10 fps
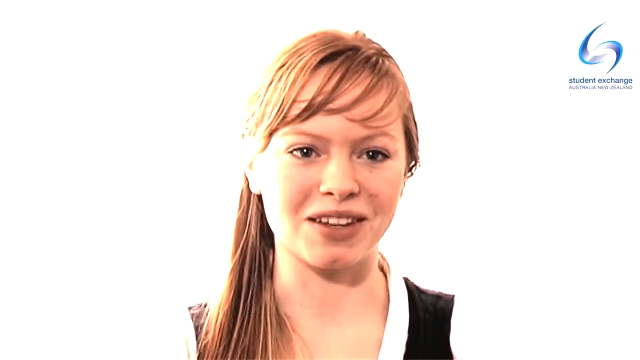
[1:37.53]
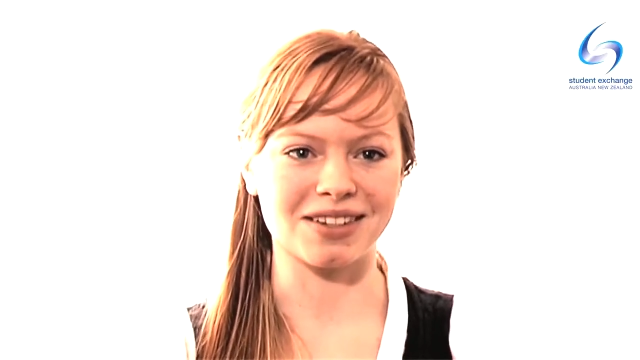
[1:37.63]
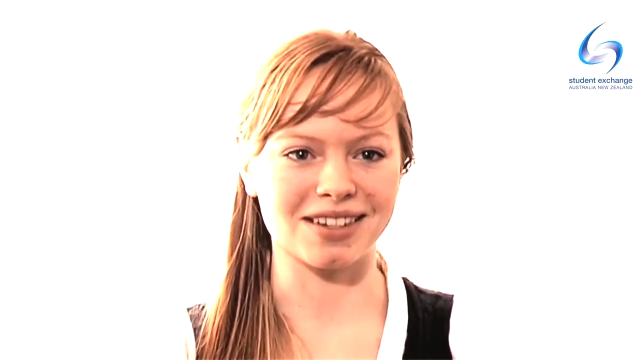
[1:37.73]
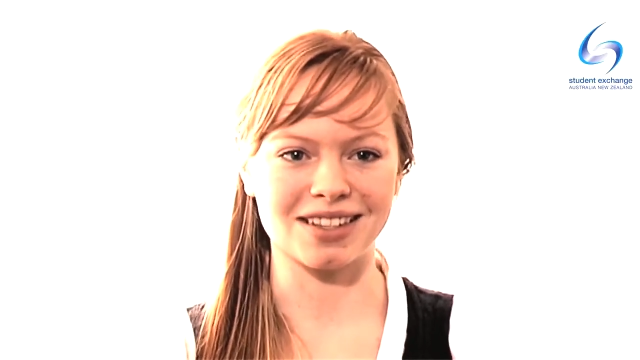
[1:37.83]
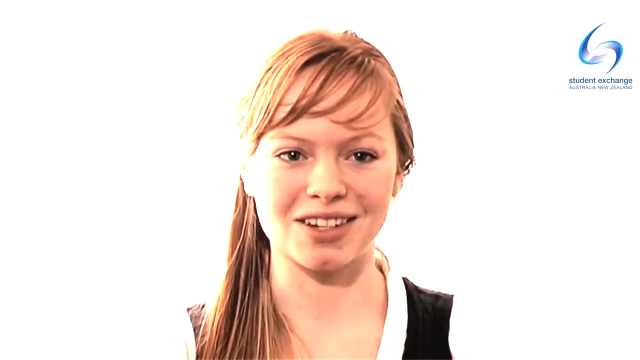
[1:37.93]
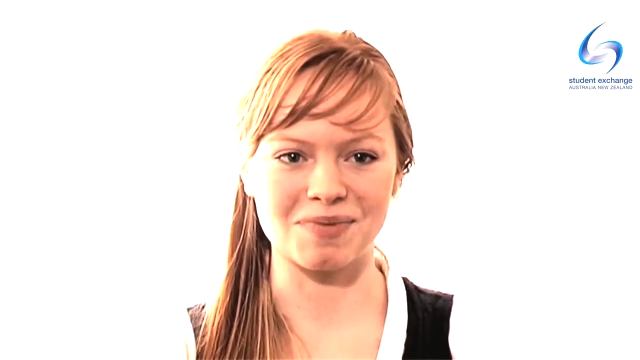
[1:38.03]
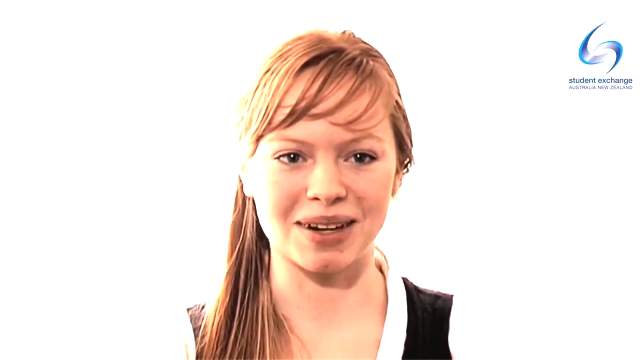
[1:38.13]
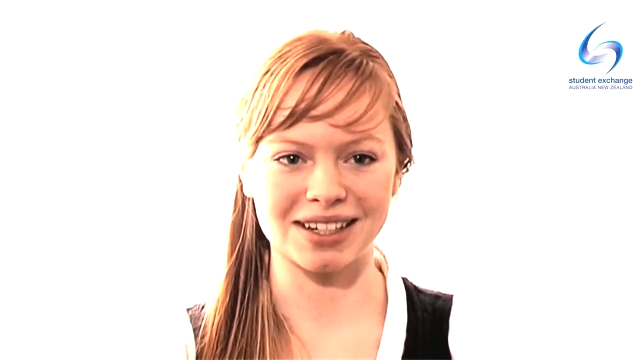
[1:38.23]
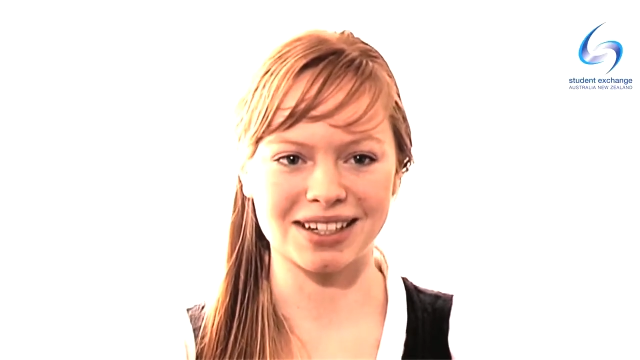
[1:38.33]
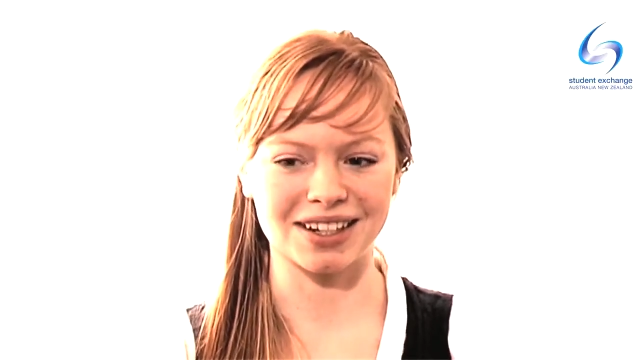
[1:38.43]
There was just too
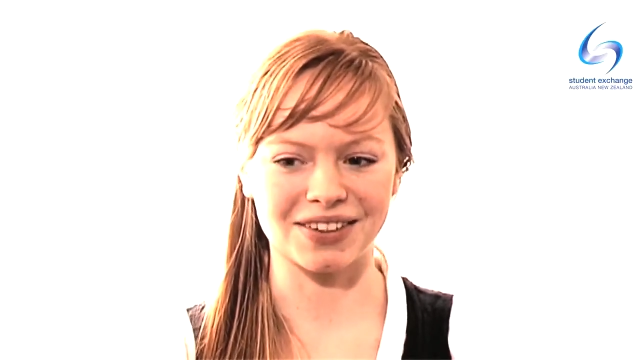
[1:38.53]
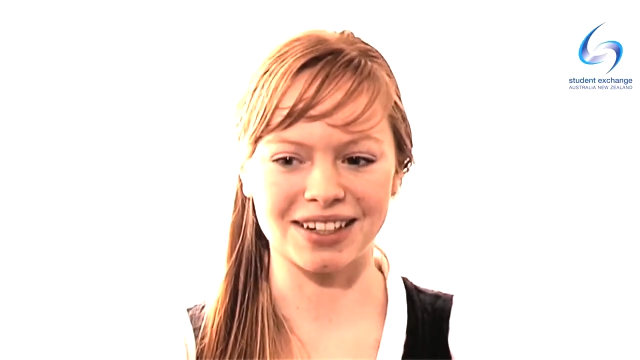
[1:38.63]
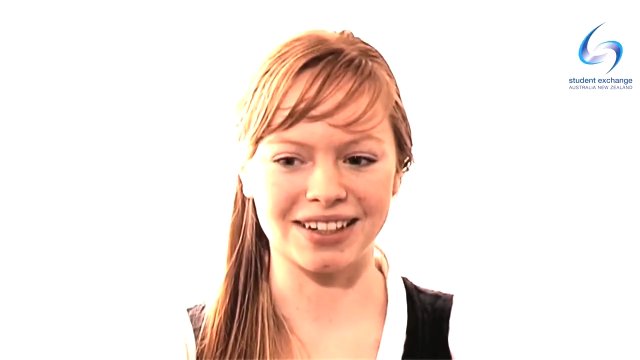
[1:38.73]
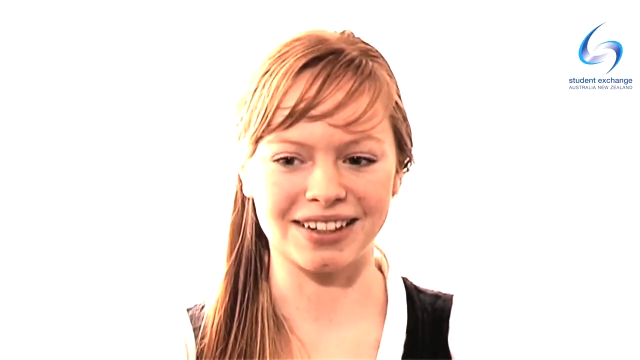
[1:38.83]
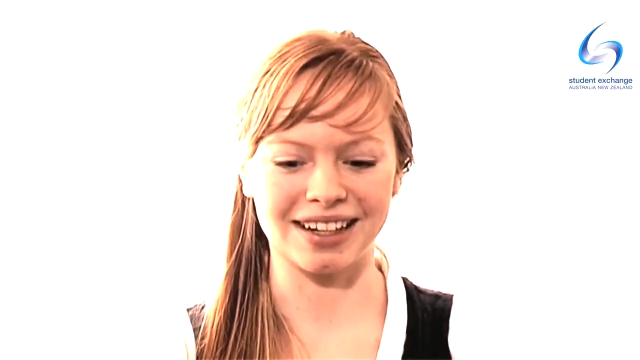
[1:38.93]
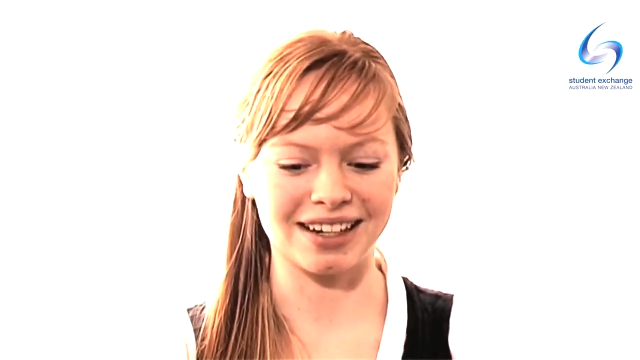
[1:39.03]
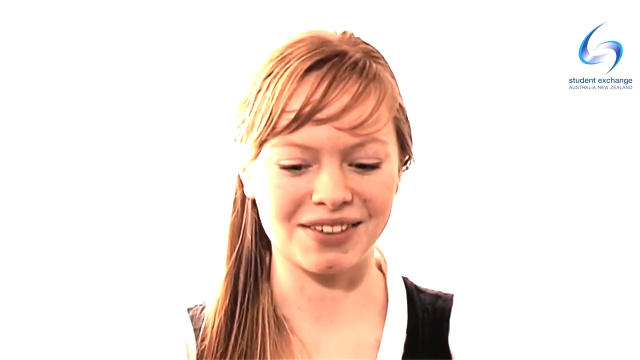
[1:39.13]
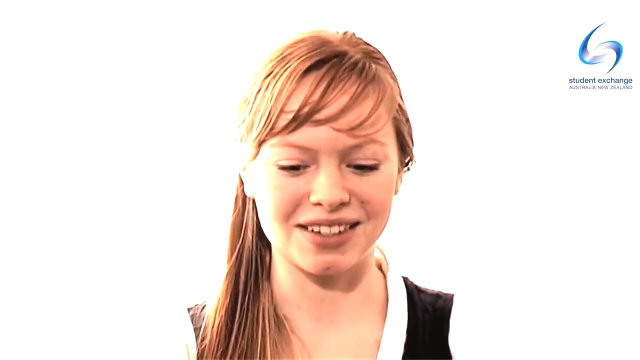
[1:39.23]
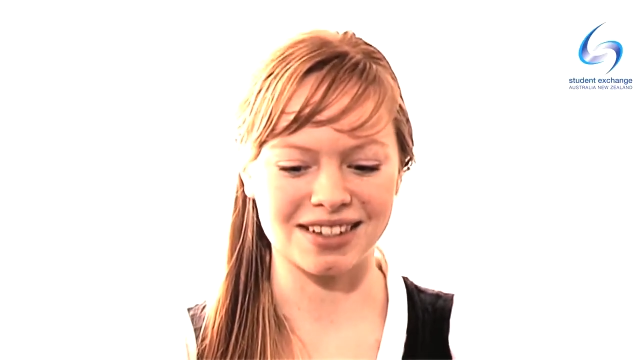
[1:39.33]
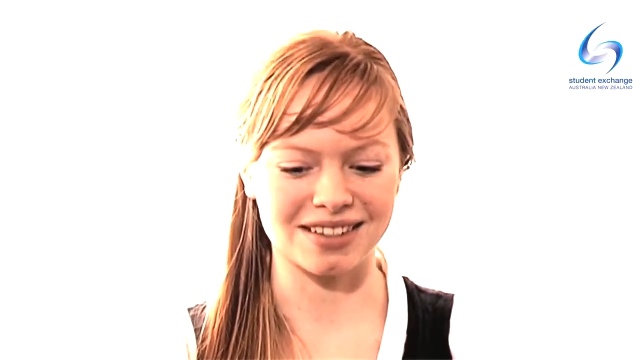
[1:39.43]
much going on, and
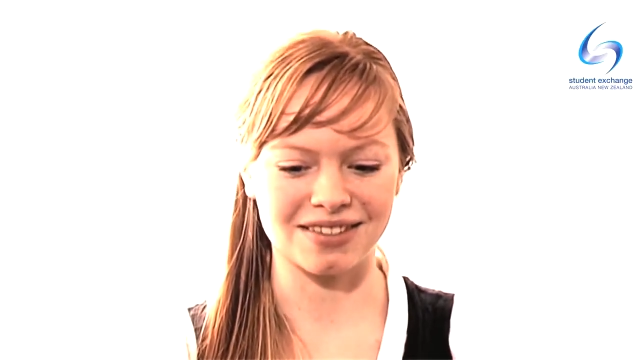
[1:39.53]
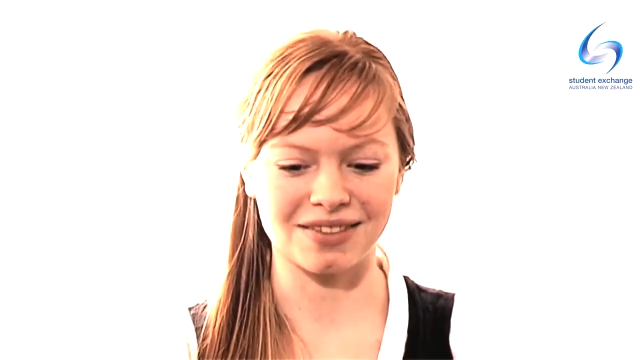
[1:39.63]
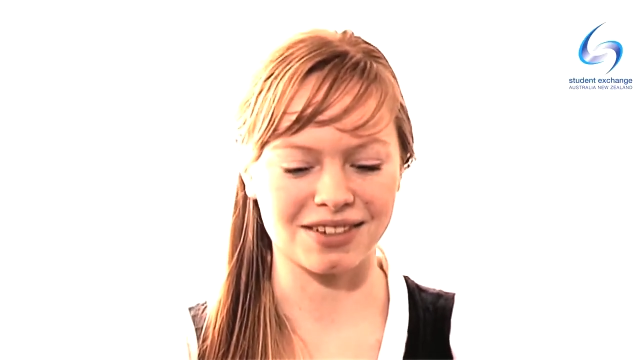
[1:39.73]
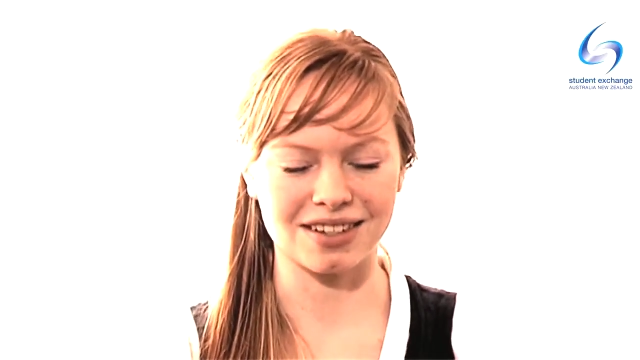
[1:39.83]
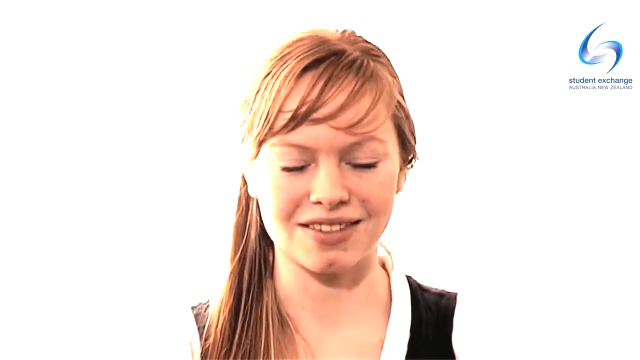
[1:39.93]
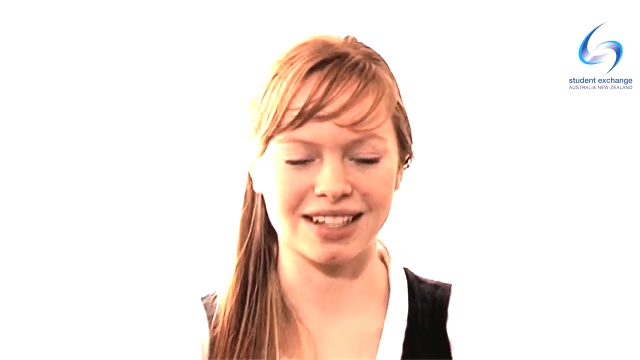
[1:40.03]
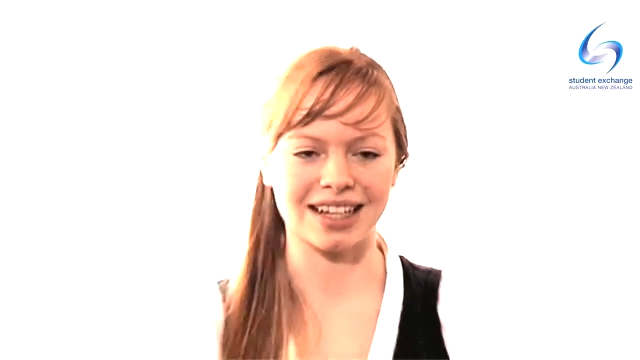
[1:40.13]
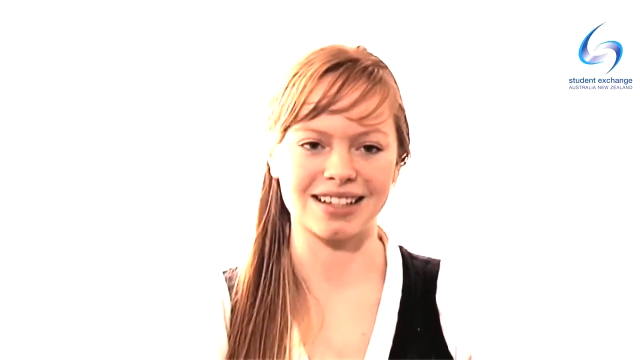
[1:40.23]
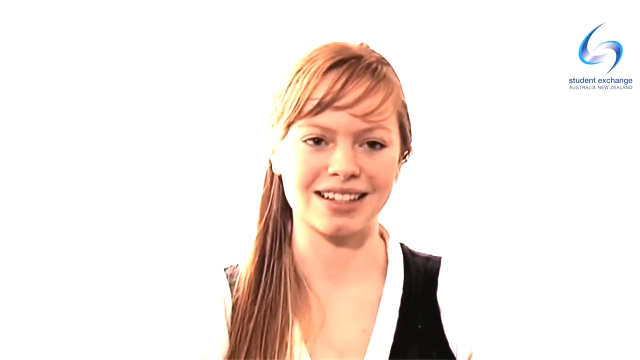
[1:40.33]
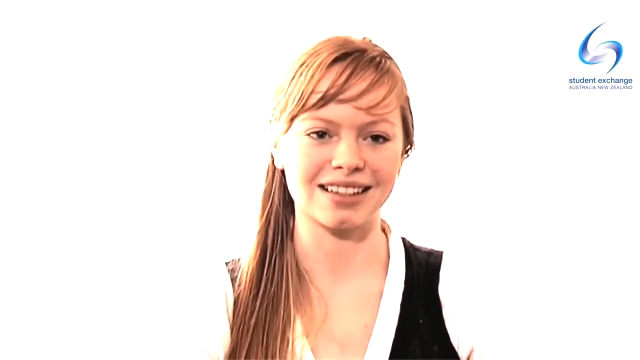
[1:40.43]
it was just it was just
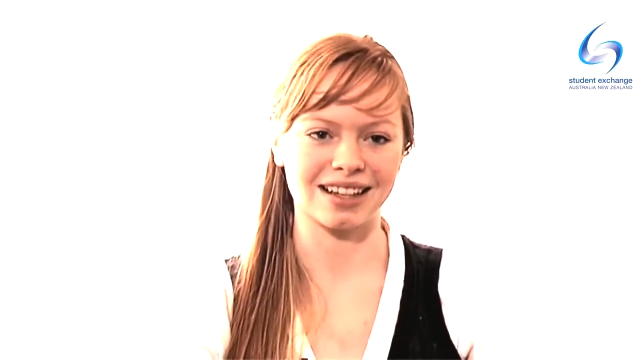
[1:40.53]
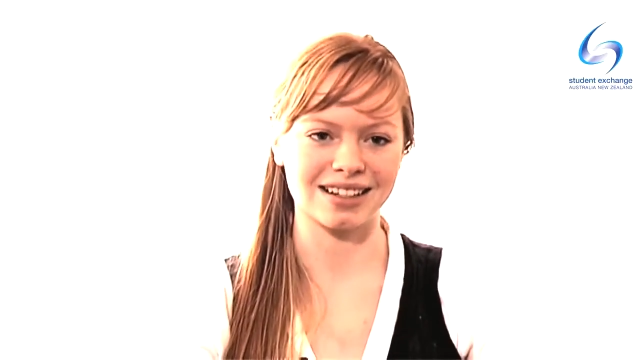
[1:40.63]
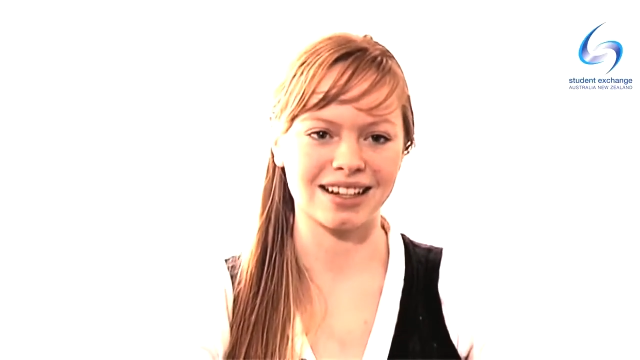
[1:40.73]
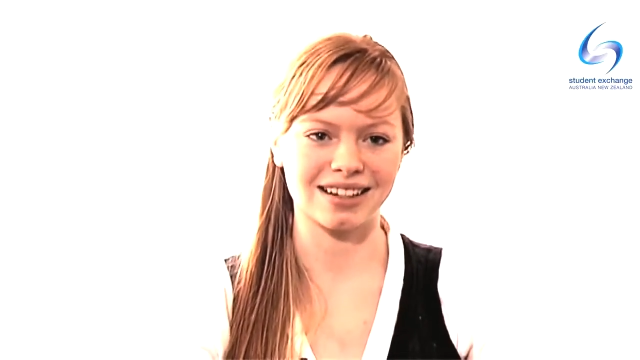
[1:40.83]
fantastic that